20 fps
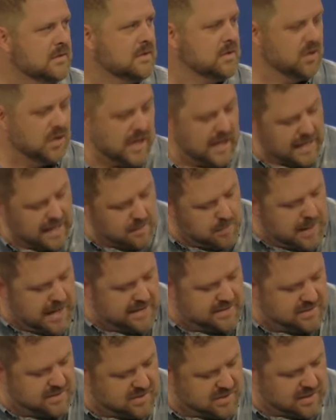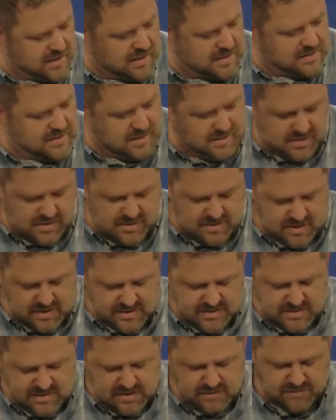Look like a passage like that.
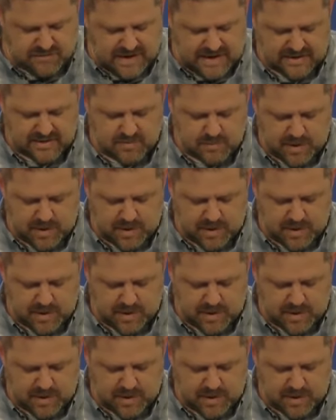Does, in fact,